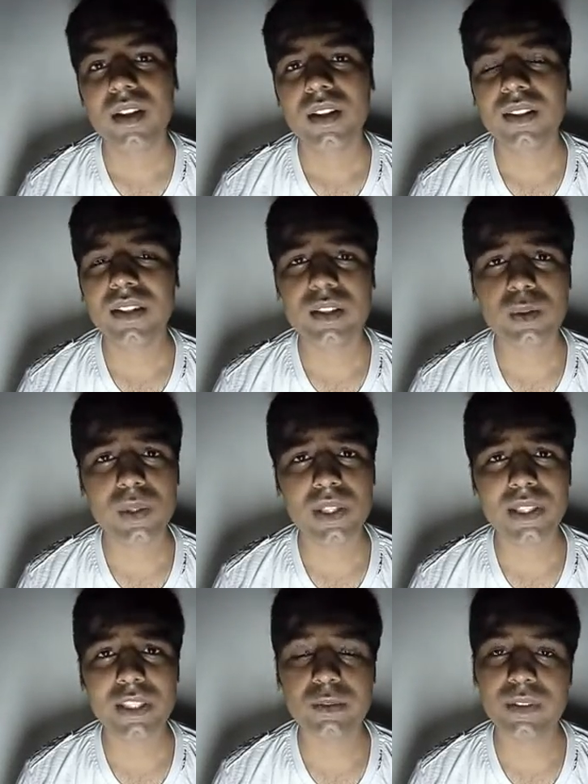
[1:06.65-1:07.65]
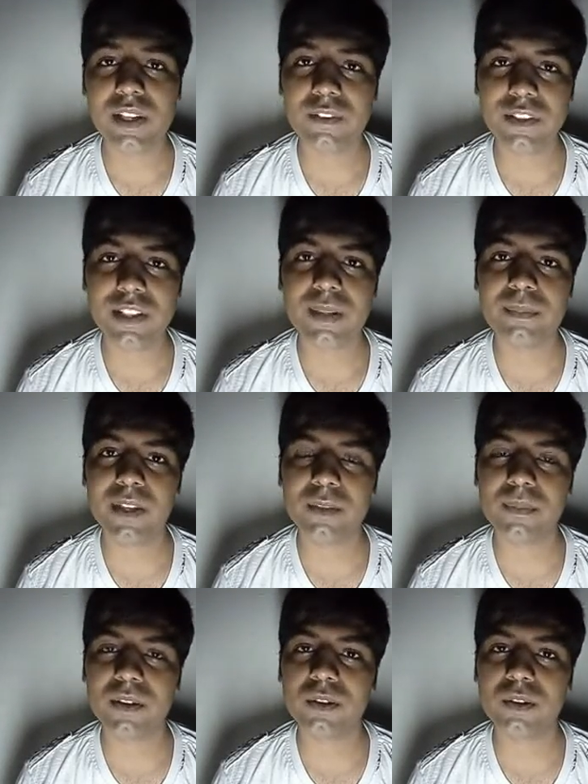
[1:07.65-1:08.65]
These qualities will definitely make me
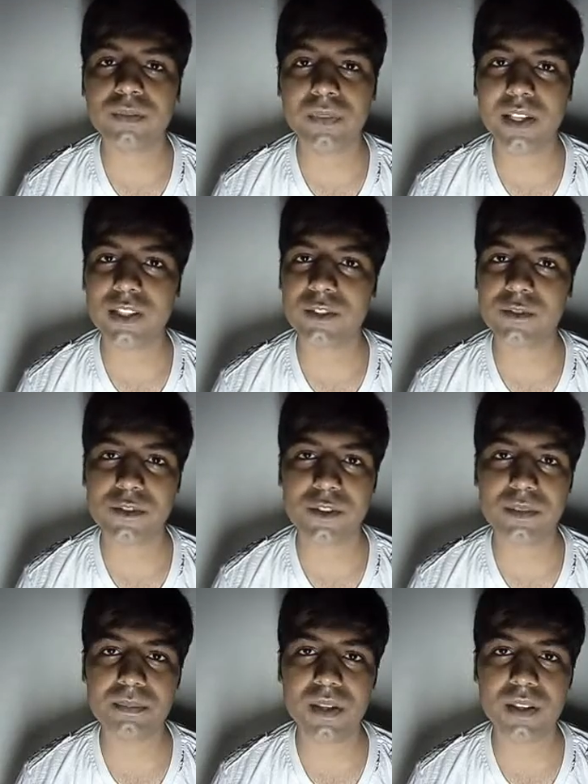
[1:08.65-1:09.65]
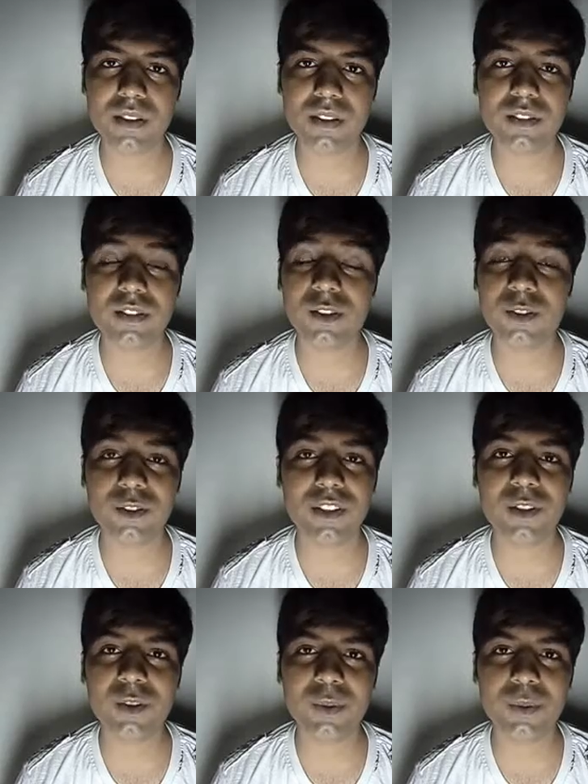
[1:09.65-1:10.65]
a good Microsoft Student Partner, not only a
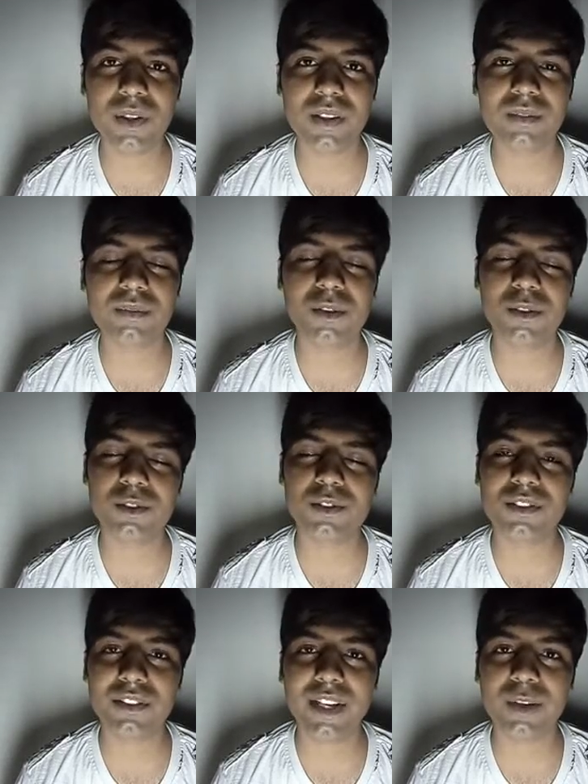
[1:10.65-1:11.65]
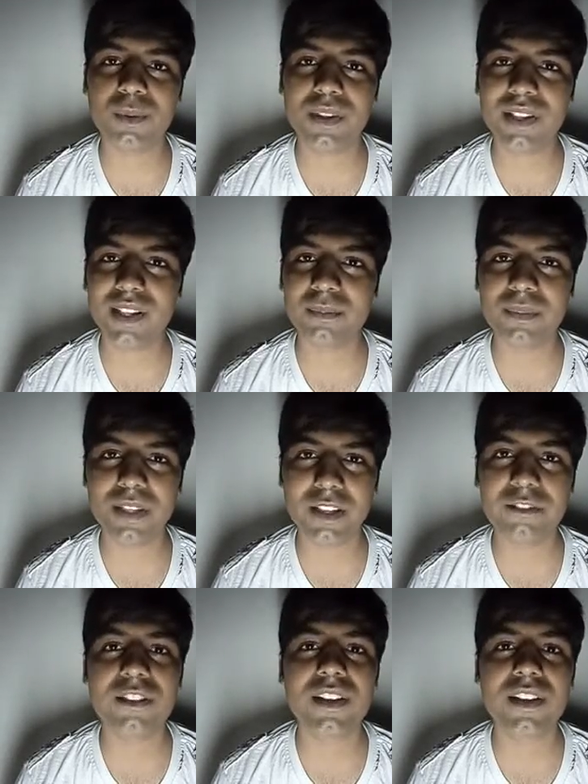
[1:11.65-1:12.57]
good one, but also a great one that I believe.